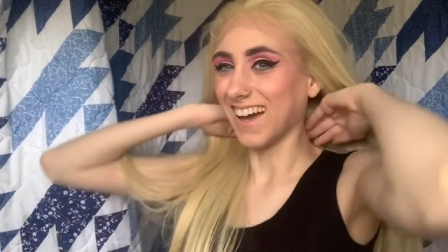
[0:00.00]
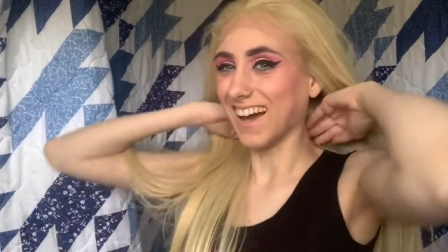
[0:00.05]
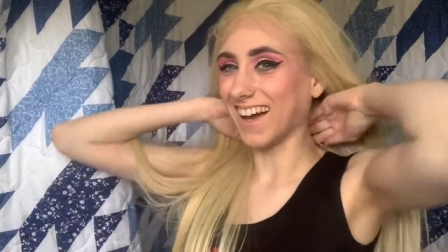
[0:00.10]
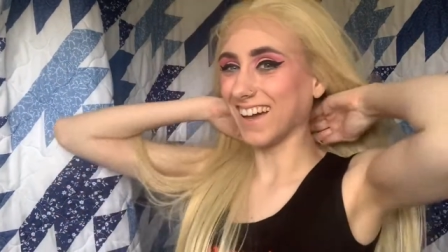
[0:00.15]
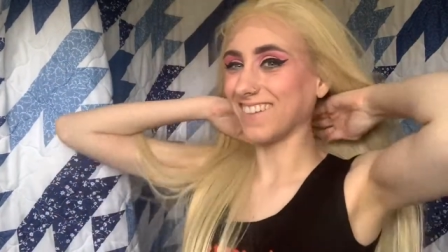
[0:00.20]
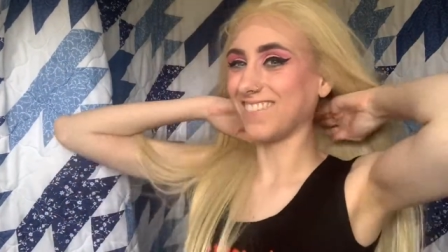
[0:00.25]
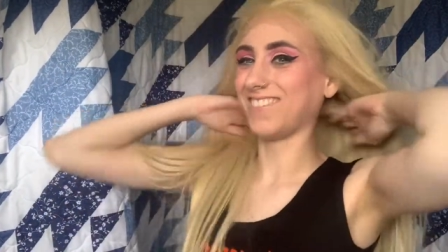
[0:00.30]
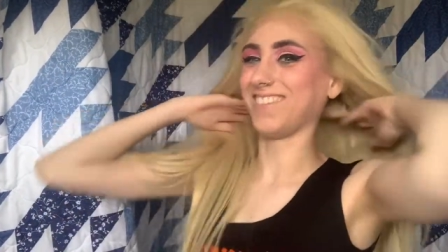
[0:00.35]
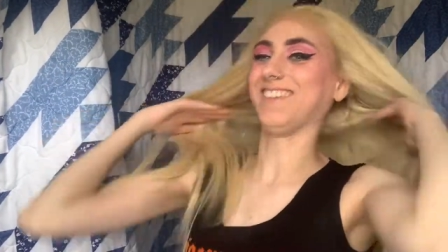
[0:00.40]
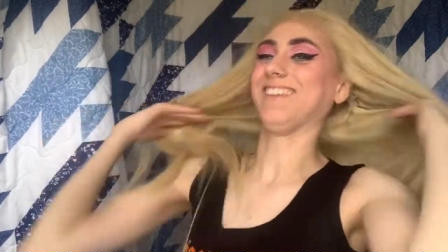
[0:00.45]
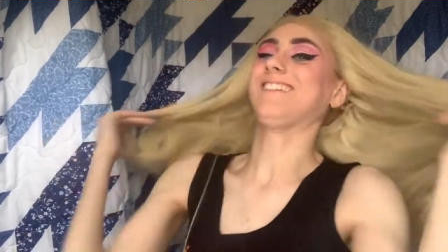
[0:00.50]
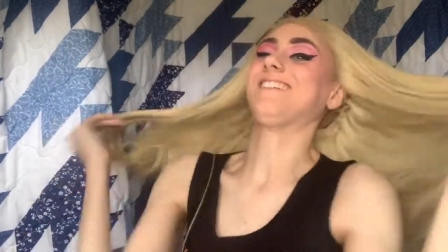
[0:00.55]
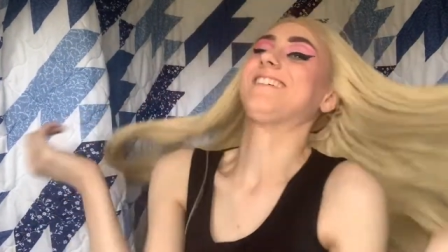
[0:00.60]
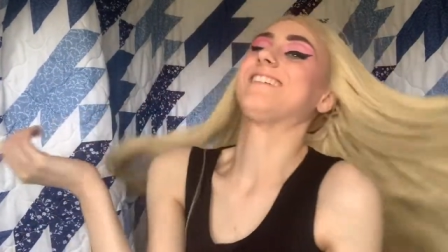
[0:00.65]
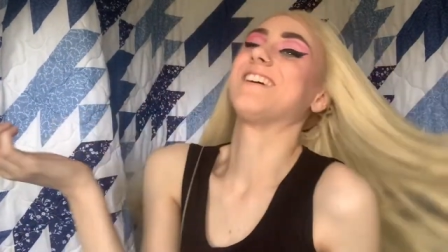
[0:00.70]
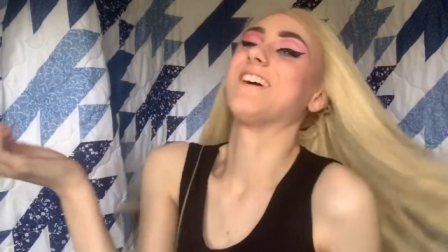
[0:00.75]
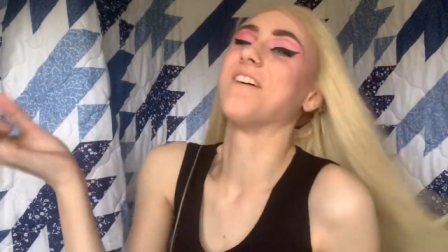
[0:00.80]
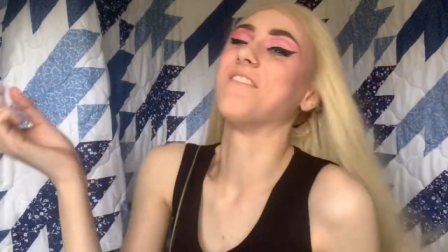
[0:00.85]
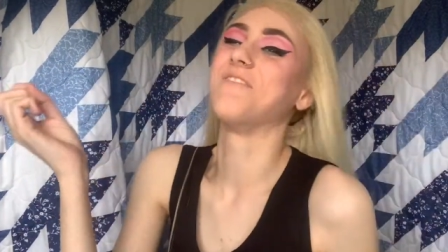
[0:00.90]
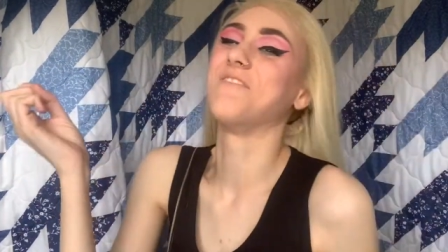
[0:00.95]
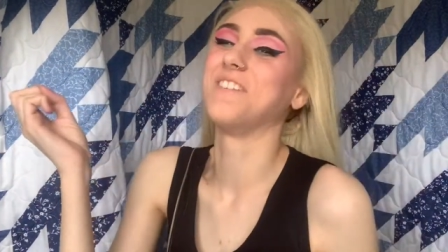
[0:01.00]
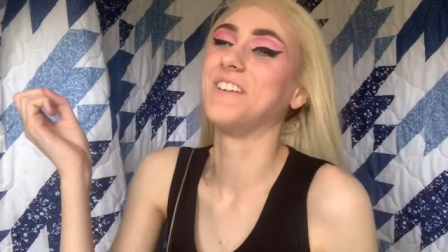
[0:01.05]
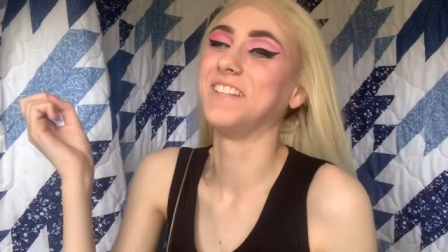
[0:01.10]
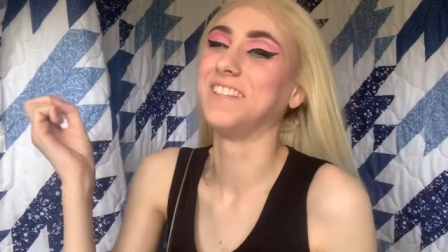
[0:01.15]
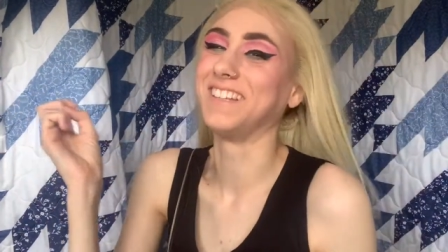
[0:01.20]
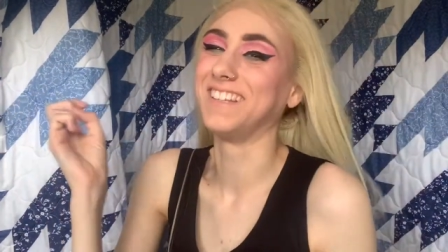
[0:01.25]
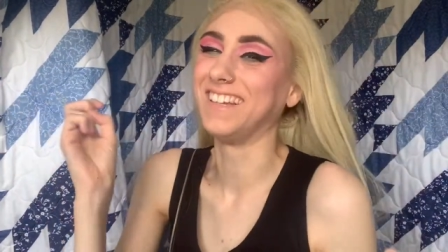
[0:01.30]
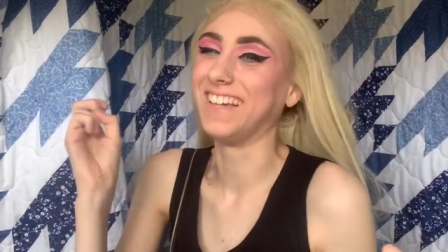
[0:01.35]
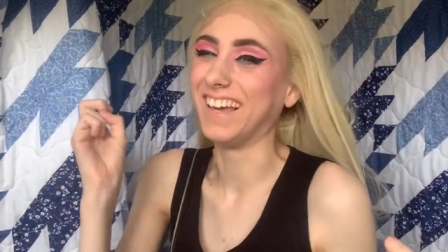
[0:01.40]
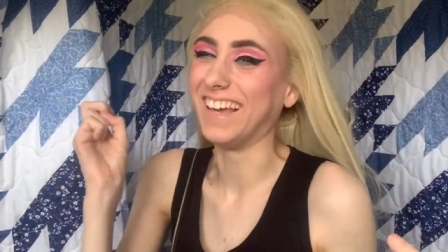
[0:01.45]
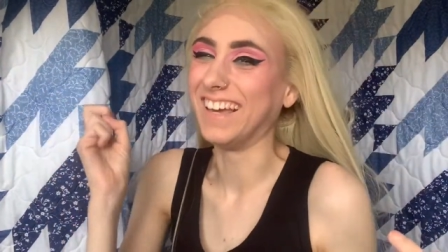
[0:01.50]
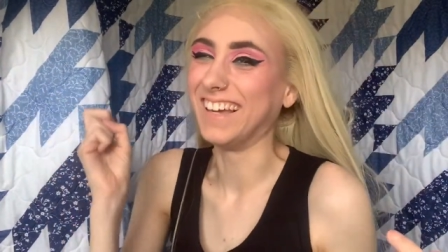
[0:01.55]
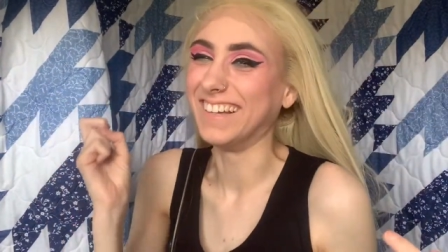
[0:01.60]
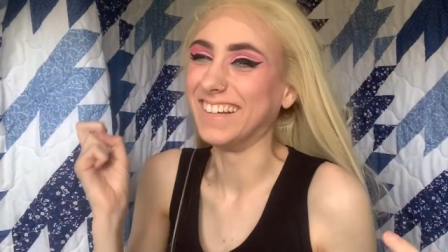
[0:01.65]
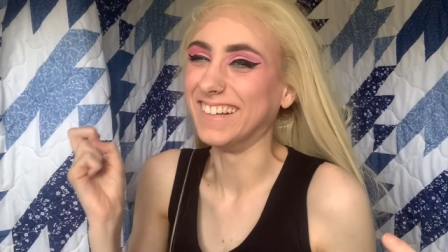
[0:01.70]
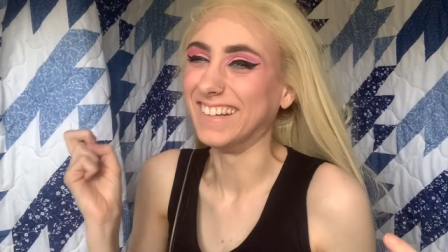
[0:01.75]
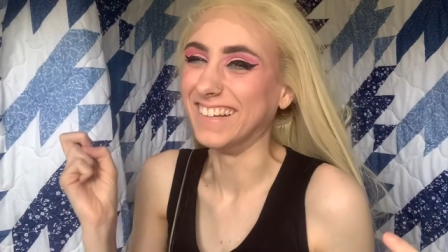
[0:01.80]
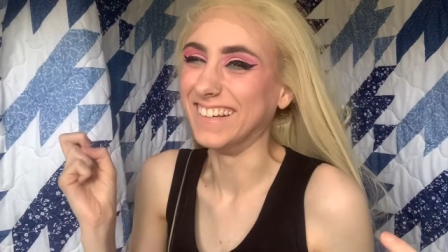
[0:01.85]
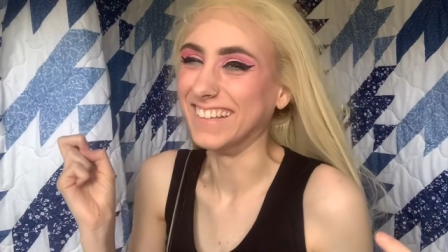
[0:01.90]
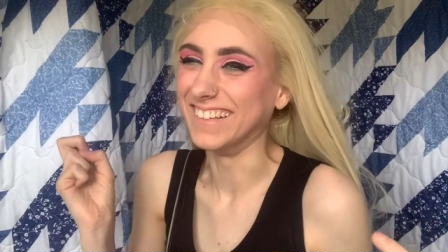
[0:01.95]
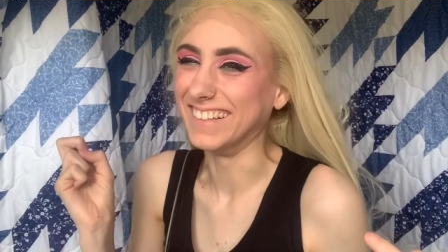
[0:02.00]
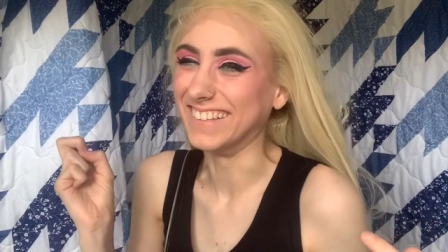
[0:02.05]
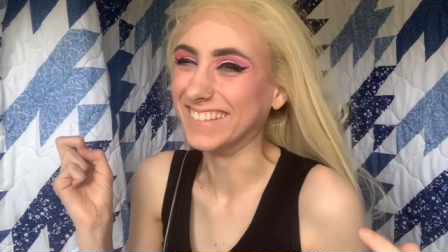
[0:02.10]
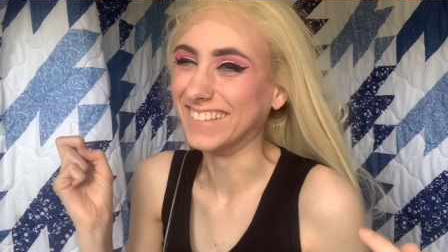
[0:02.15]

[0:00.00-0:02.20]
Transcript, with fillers: I feel like I'm in the 80s.